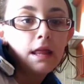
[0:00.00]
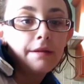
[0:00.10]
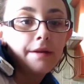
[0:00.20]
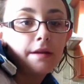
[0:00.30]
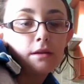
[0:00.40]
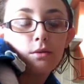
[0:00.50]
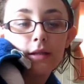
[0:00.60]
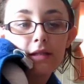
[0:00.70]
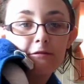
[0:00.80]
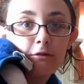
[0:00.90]
the
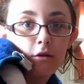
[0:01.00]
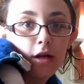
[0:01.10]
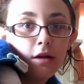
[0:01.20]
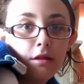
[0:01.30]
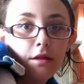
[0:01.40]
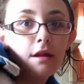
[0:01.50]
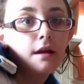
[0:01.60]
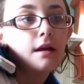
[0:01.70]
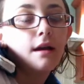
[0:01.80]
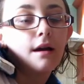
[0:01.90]
24th,
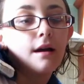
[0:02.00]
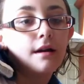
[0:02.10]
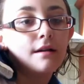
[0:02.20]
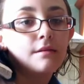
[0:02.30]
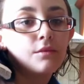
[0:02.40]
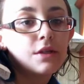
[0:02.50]
um,